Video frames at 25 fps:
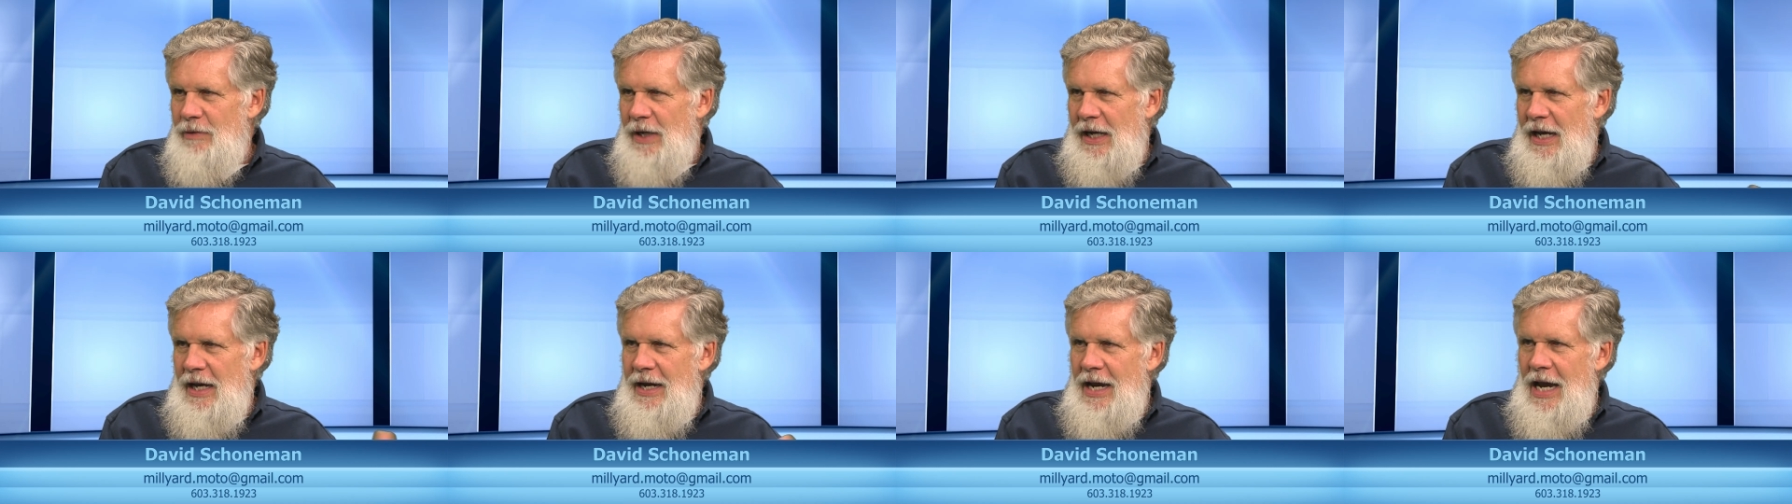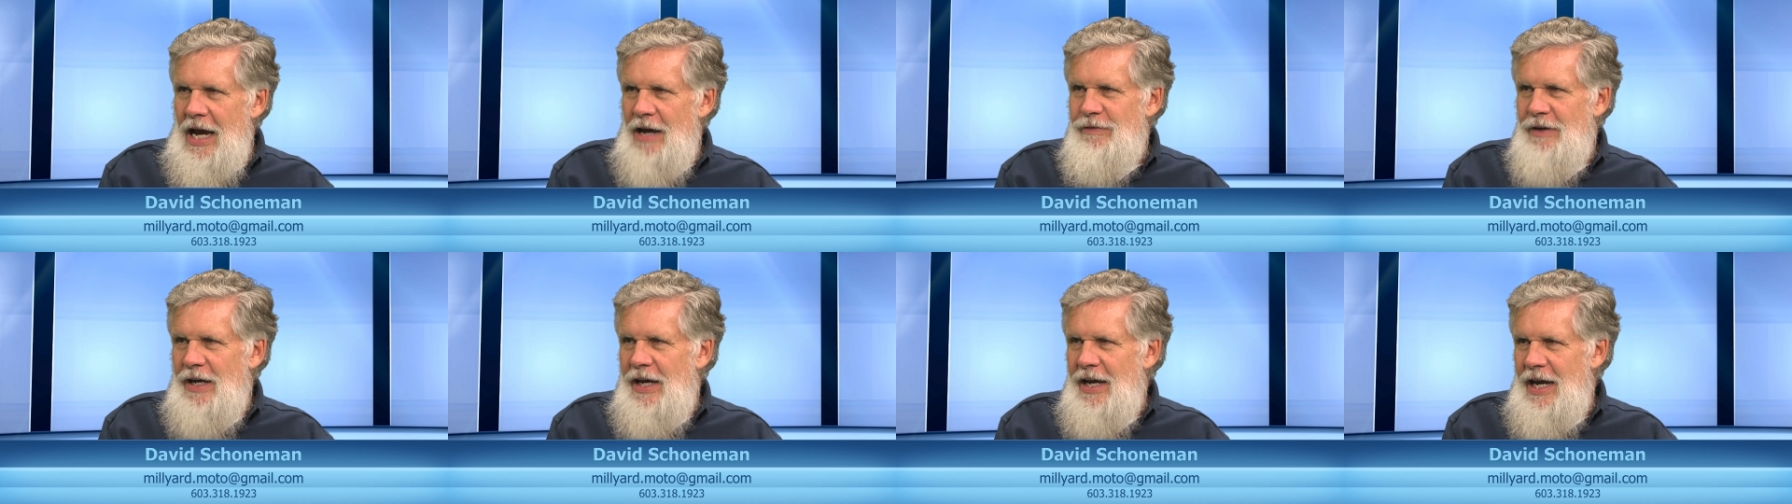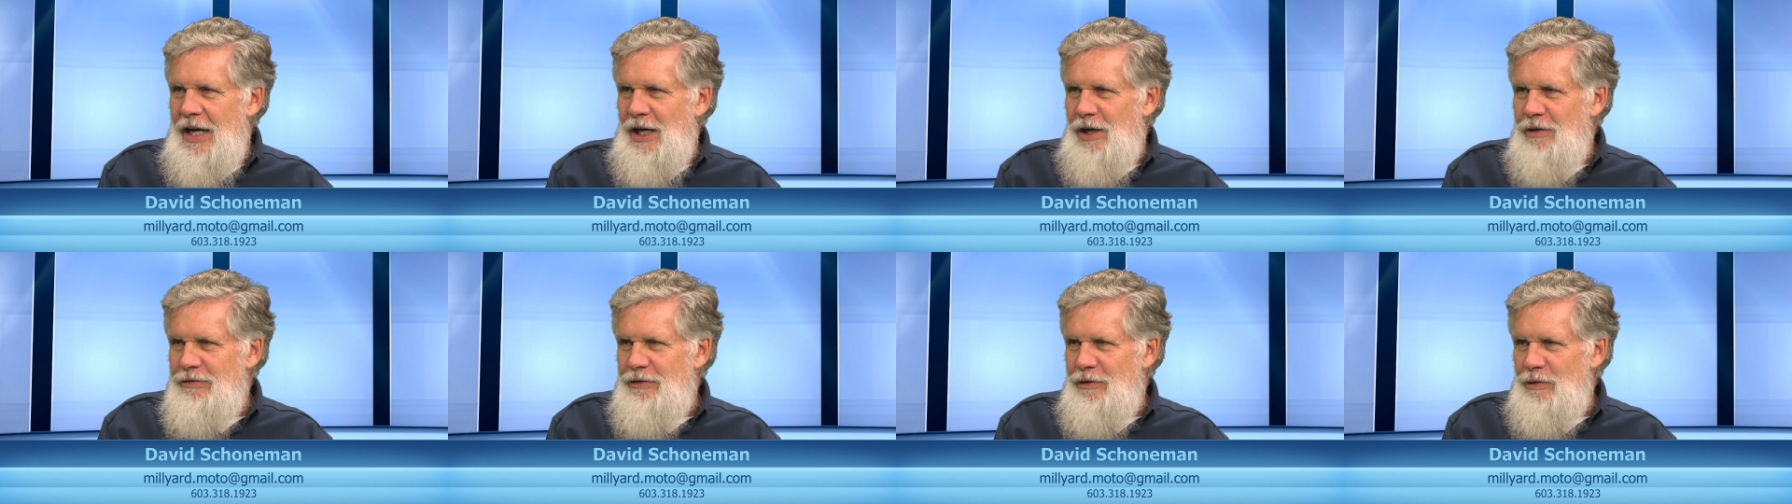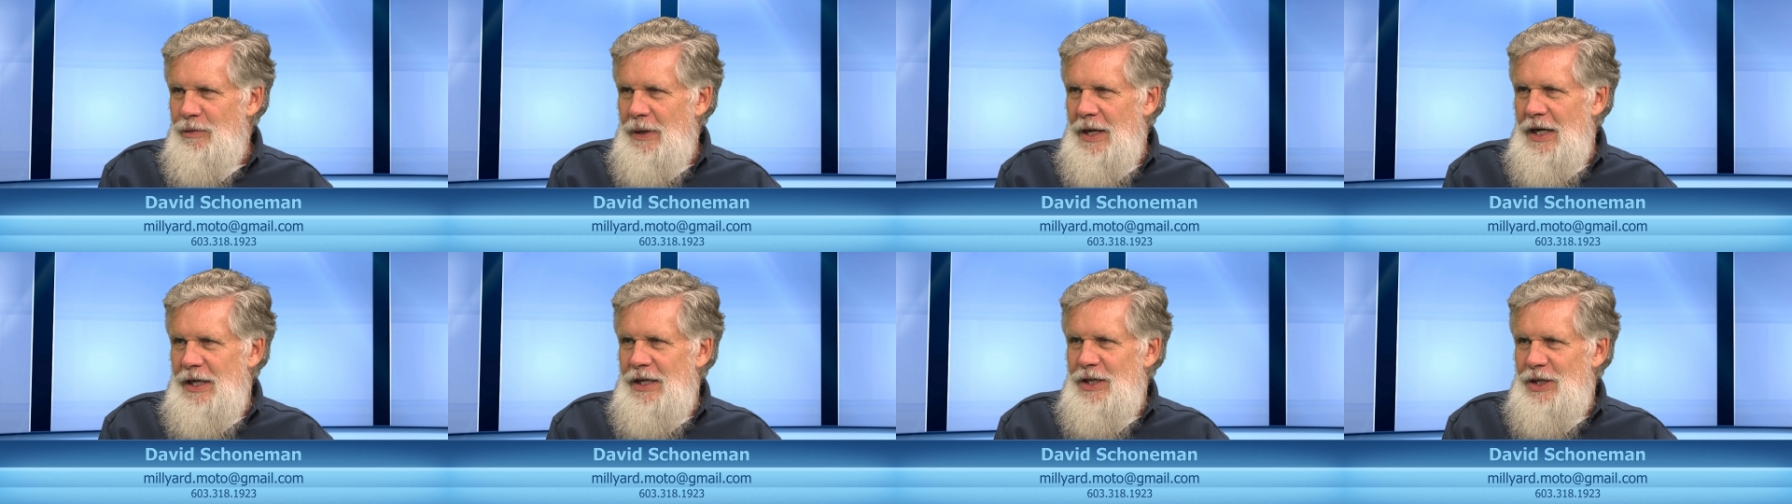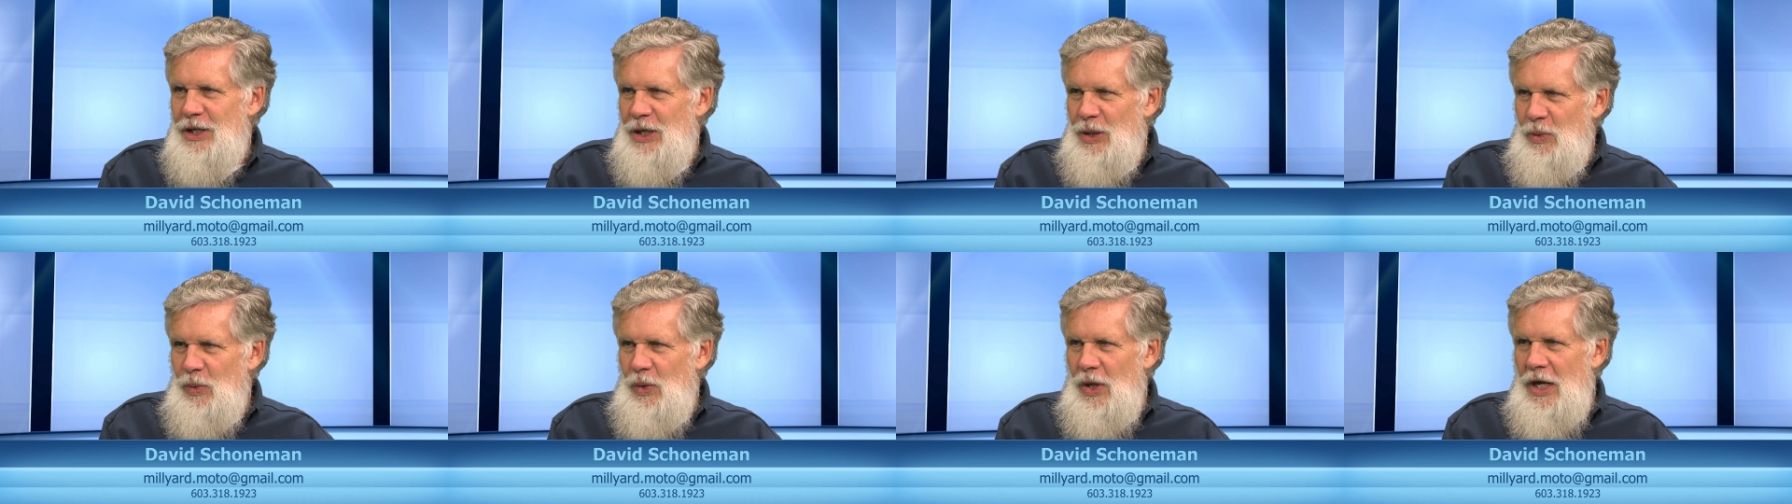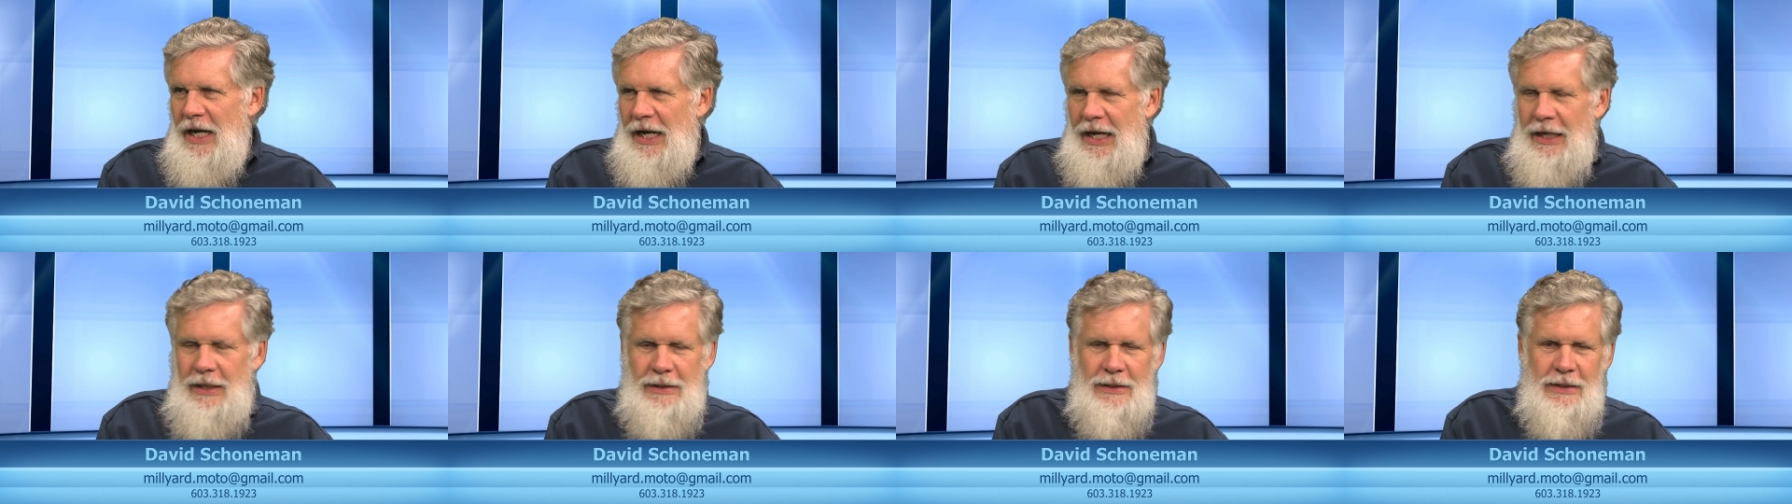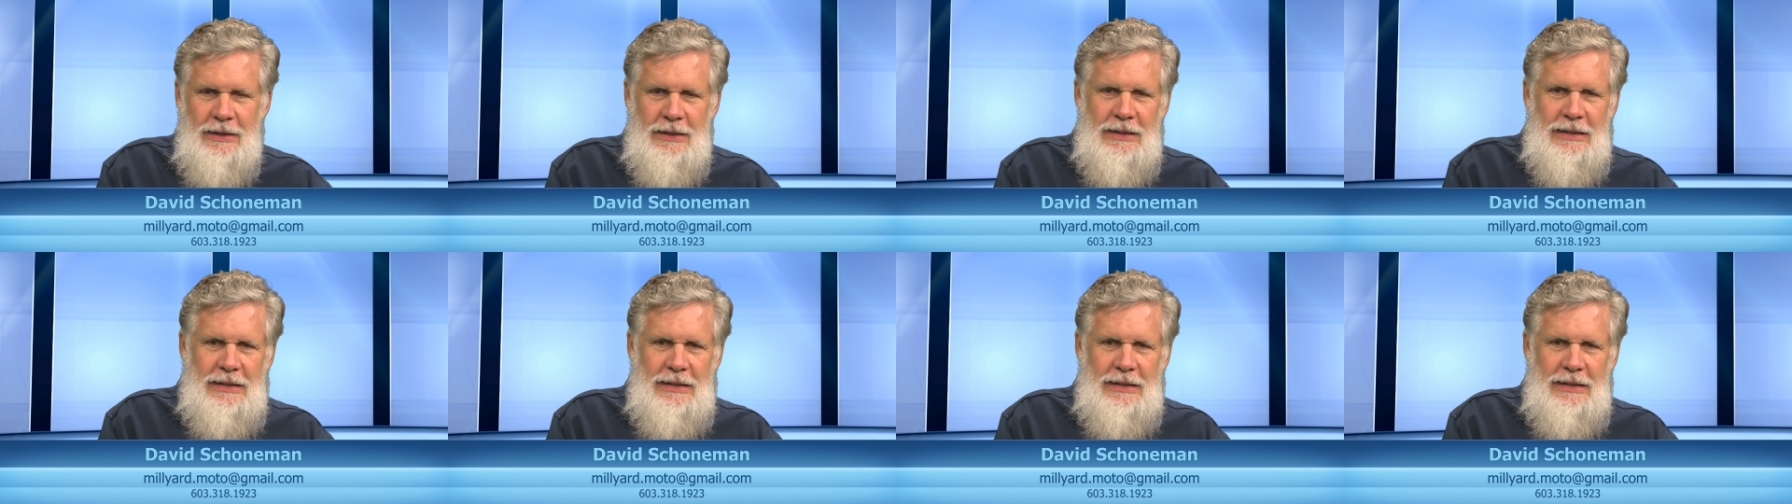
We got half a hangar for rent. Do you want it?